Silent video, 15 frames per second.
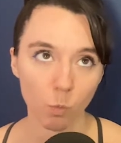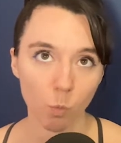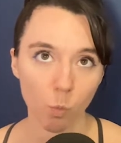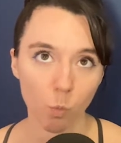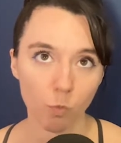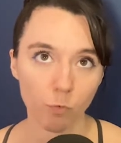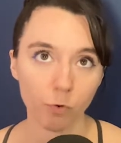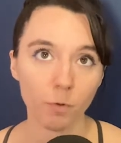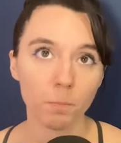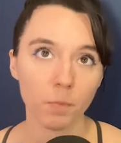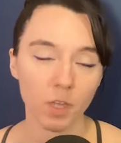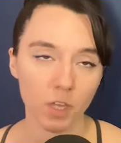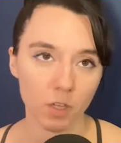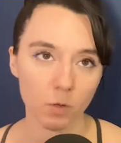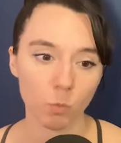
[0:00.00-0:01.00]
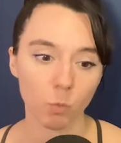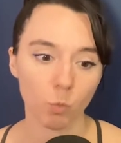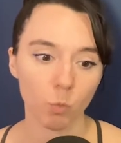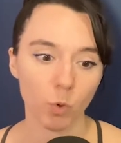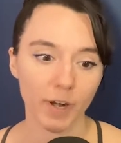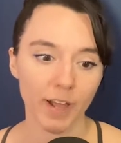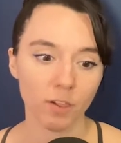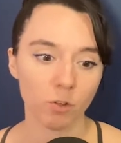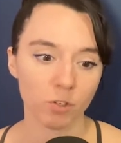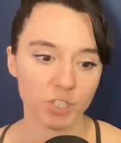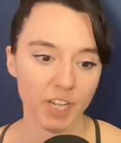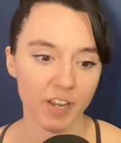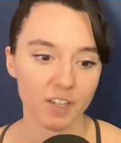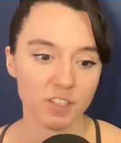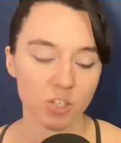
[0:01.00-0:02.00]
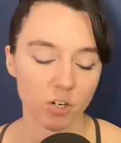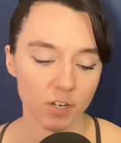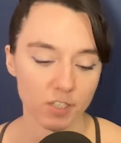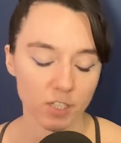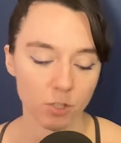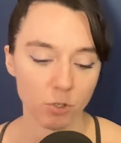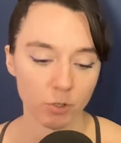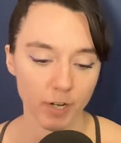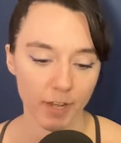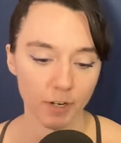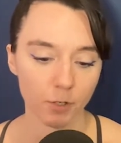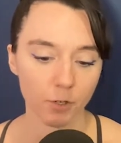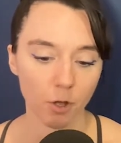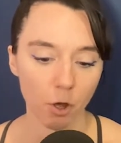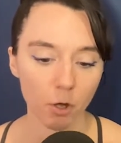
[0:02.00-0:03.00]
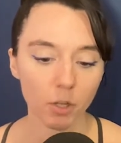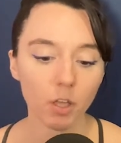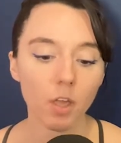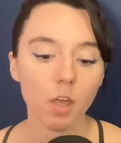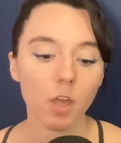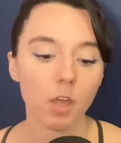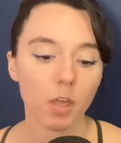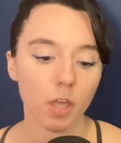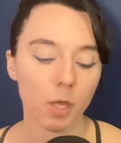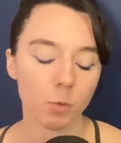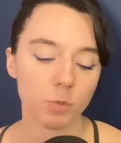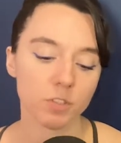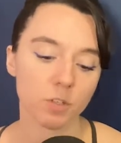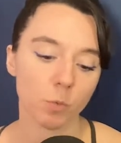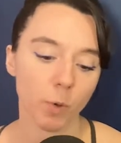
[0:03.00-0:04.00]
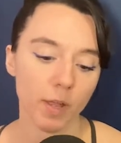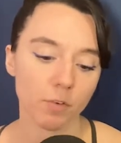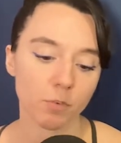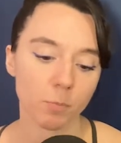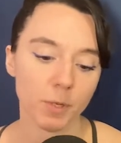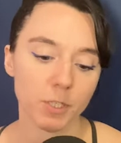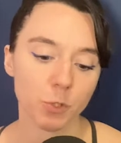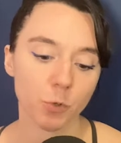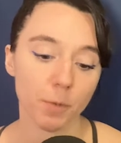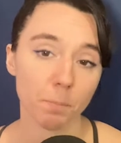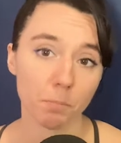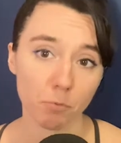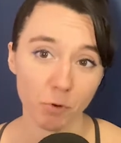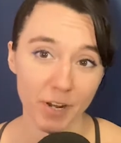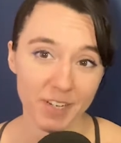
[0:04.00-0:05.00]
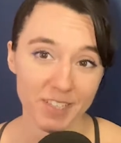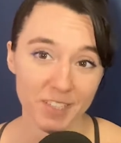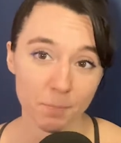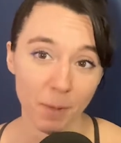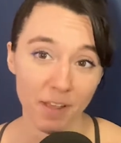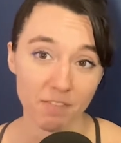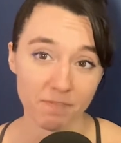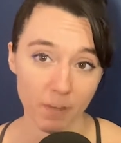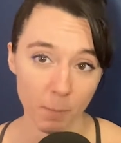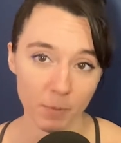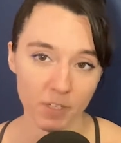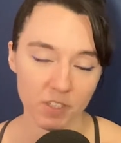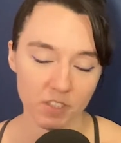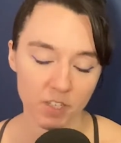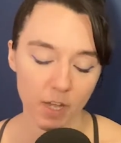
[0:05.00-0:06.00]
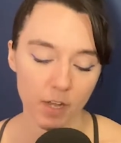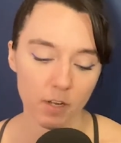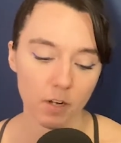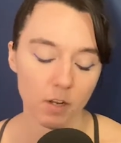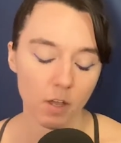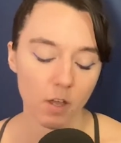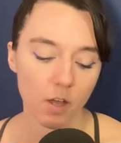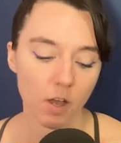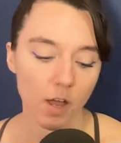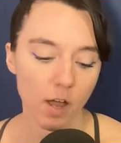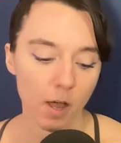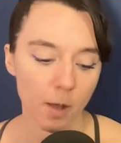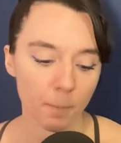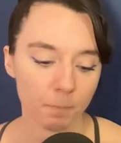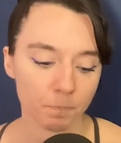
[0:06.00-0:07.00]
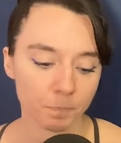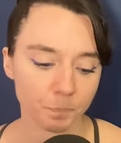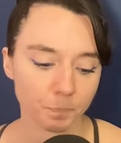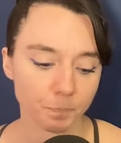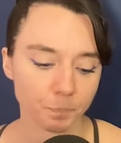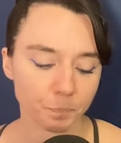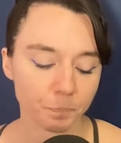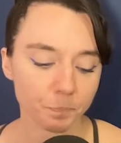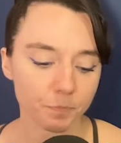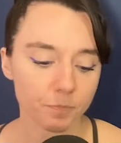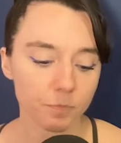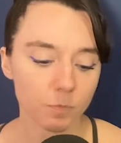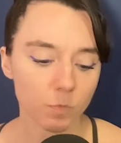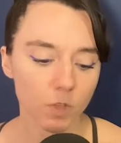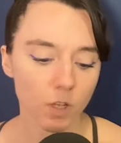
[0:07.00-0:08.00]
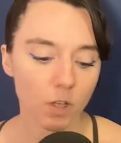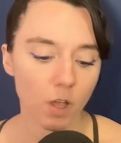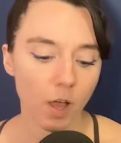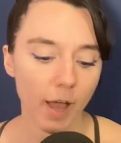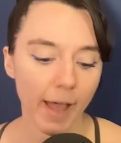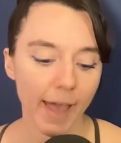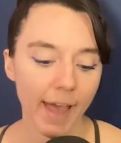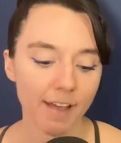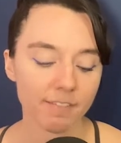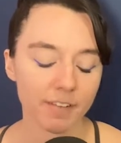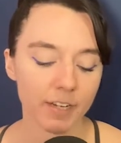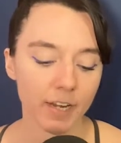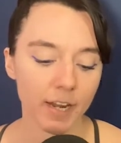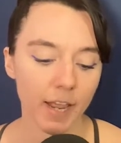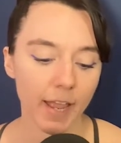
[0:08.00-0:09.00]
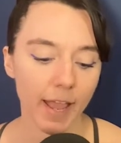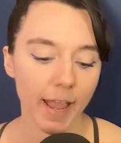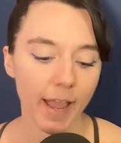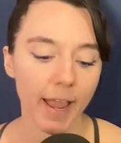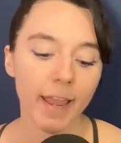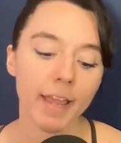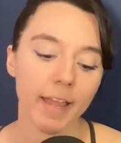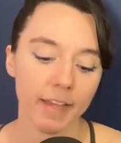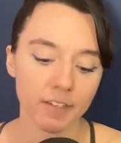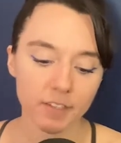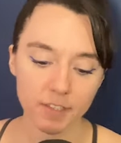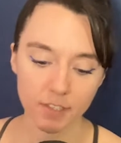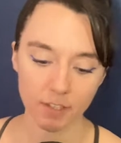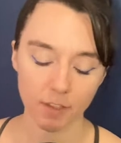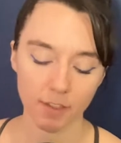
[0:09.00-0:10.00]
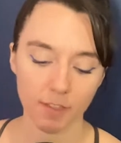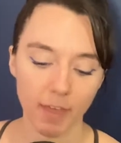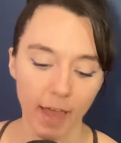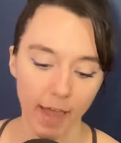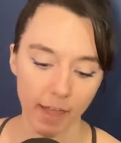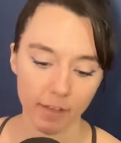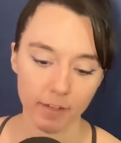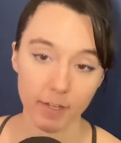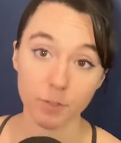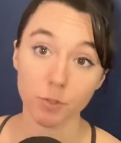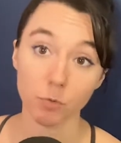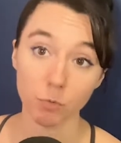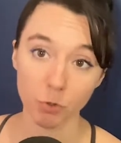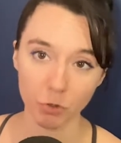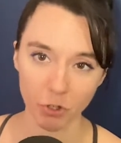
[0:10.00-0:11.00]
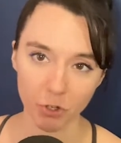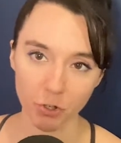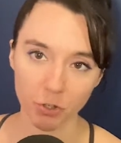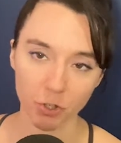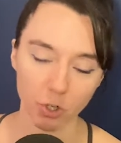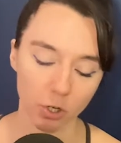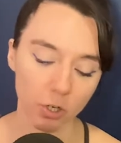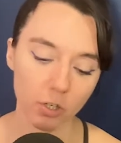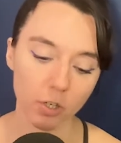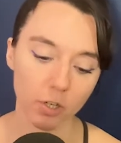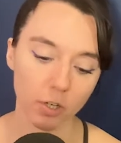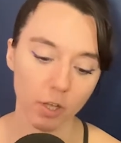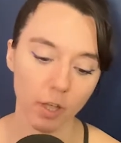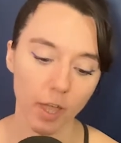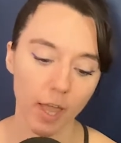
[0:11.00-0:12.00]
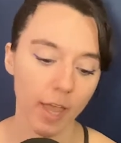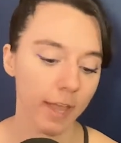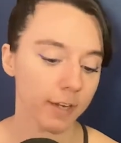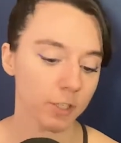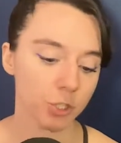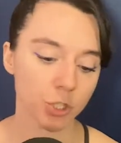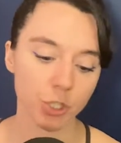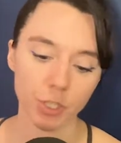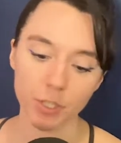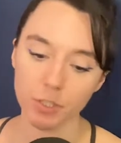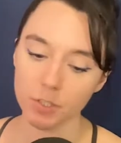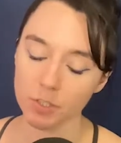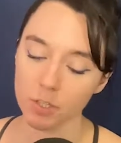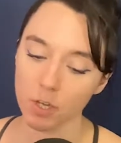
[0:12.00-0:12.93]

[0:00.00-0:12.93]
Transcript: for me, when I started to learn how to cook, it was a way for me embrace my feminine side. I have an aunt that is a really good cook, and she's,